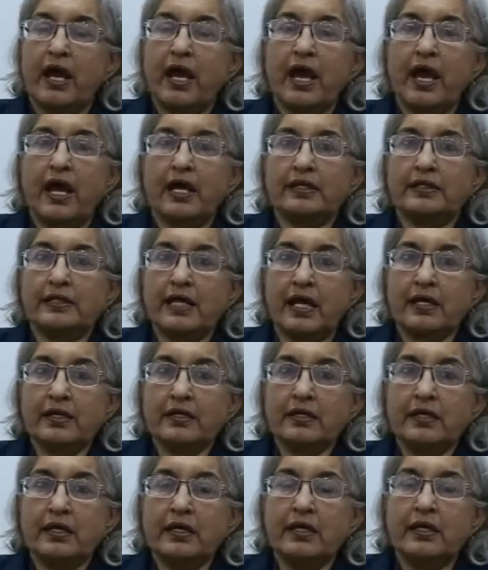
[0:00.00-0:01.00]
And
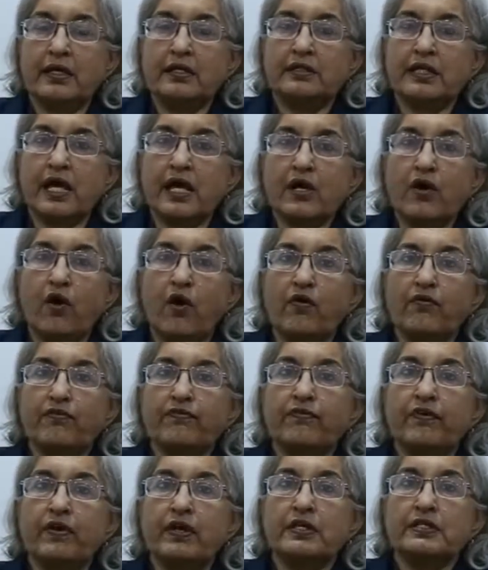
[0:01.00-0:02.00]
then think
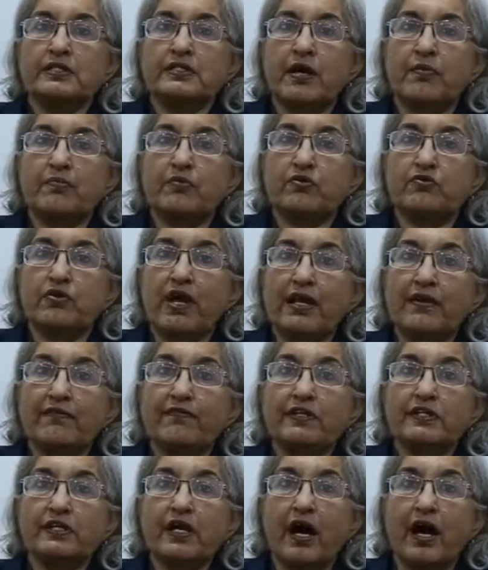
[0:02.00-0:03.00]
of some
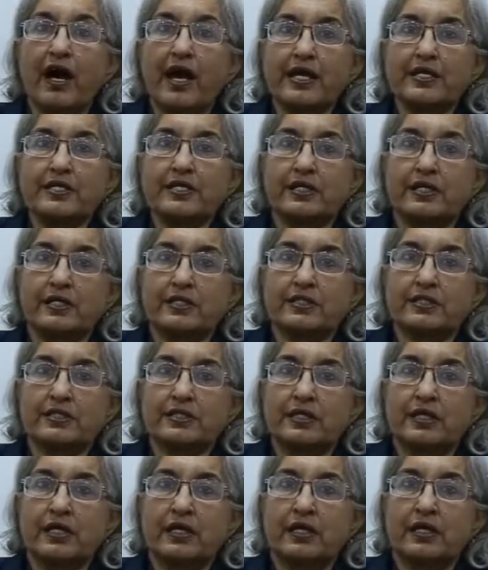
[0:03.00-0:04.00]
relevant
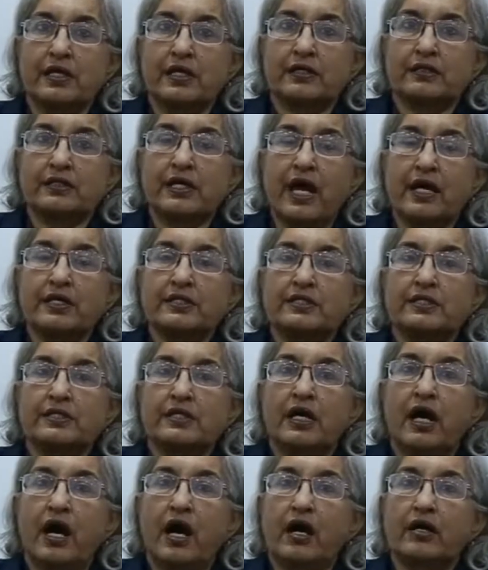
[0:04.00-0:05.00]
ideas that
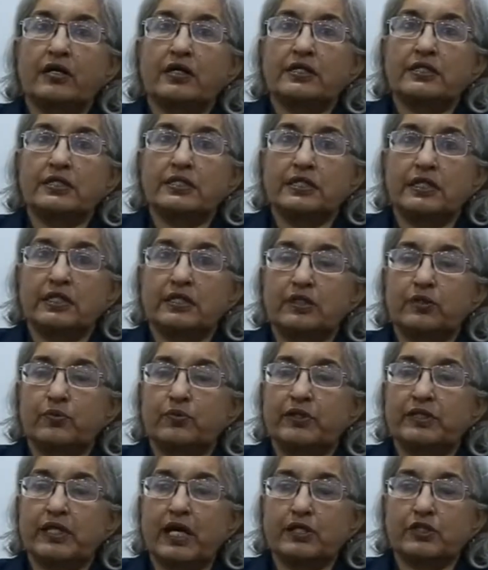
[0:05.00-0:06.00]
are concerned
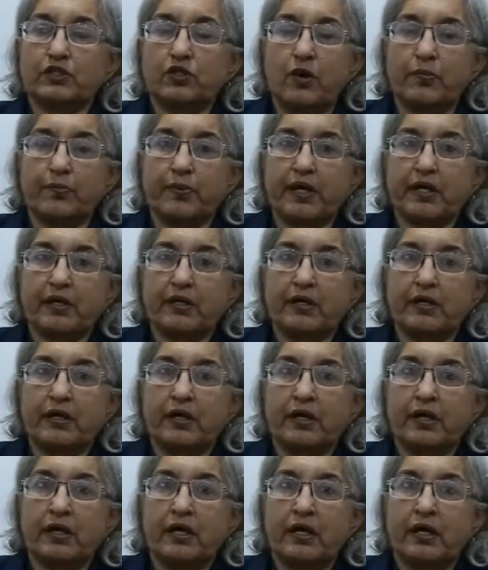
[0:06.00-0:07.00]
with that topic.
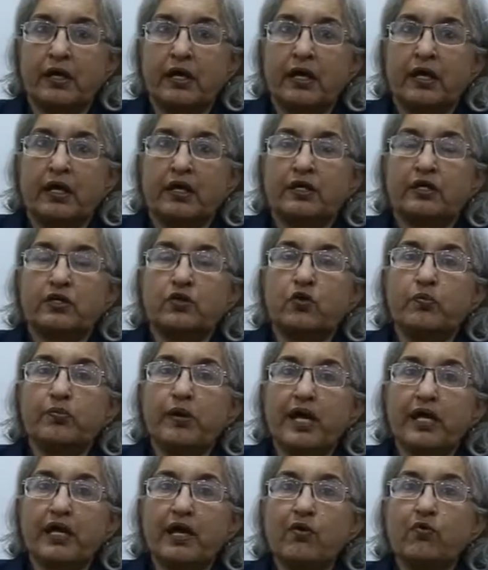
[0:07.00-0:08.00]
You
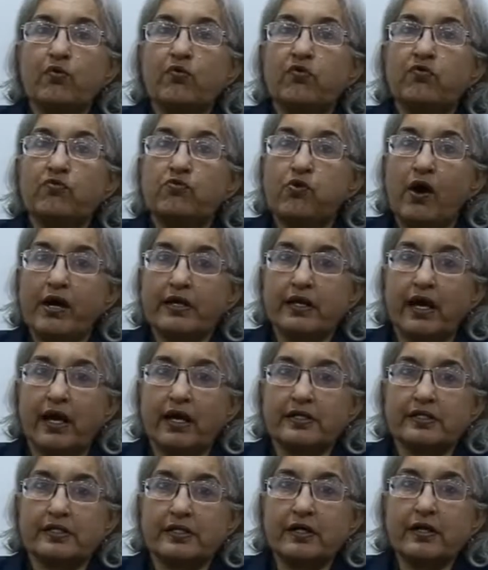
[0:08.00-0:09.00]
may give one
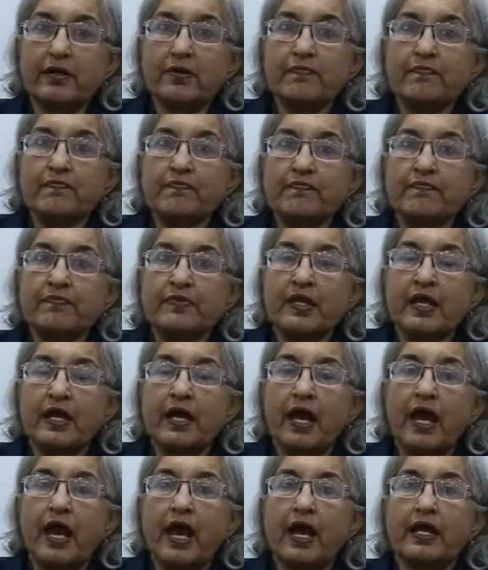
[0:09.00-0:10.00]
idea
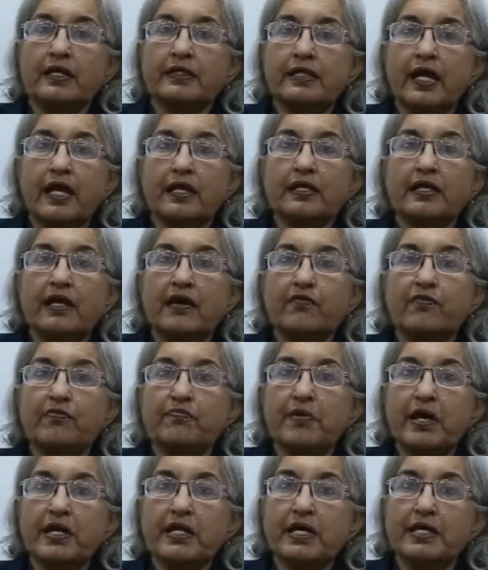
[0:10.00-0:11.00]
and then give
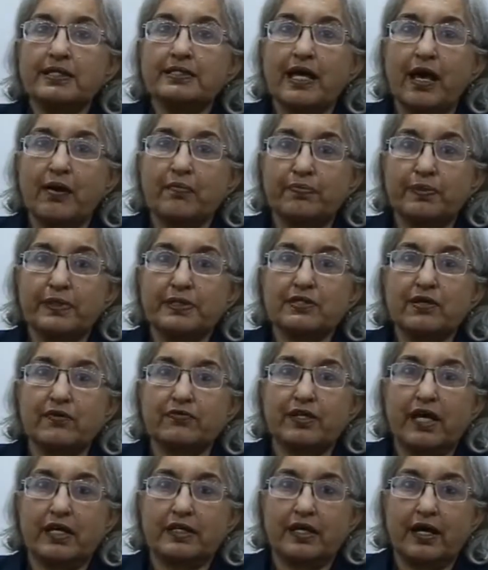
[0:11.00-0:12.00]
many examples of
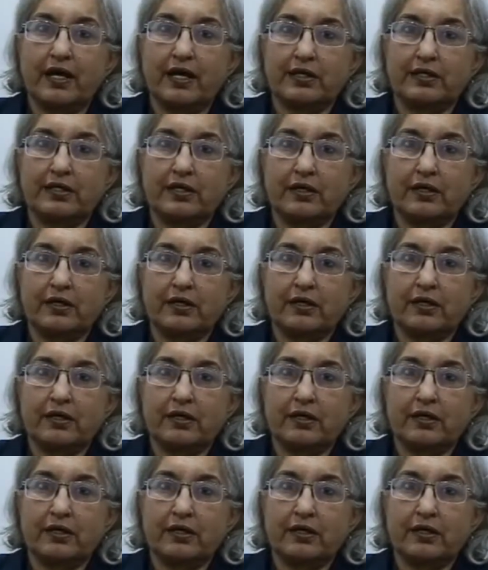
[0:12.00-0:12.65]
that idea.